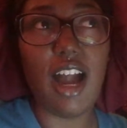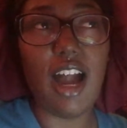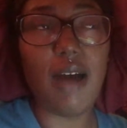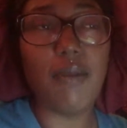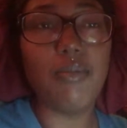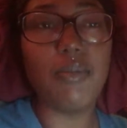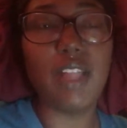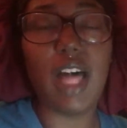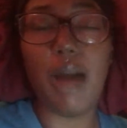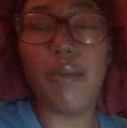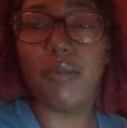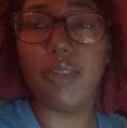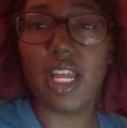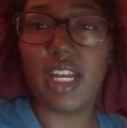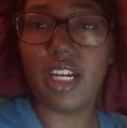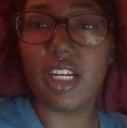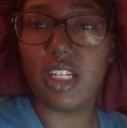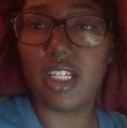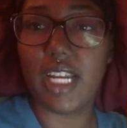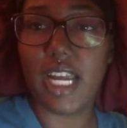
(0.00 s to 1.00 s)
I'm I'm
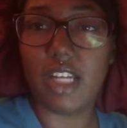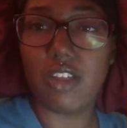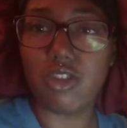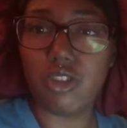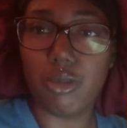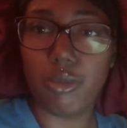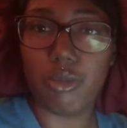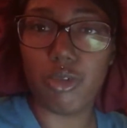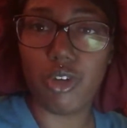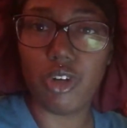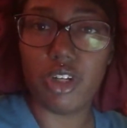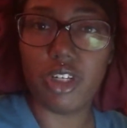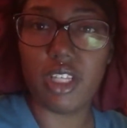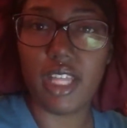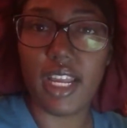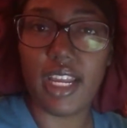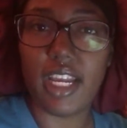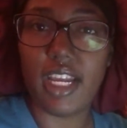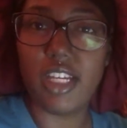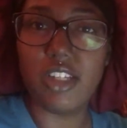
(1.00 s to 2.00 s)
like a natural born
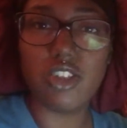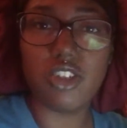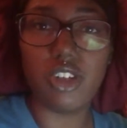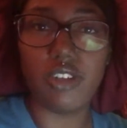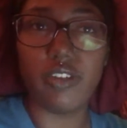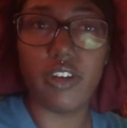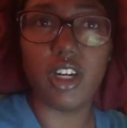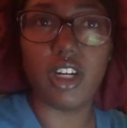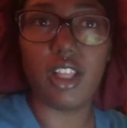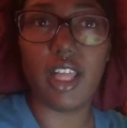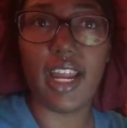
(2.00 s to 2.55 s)
like introvert.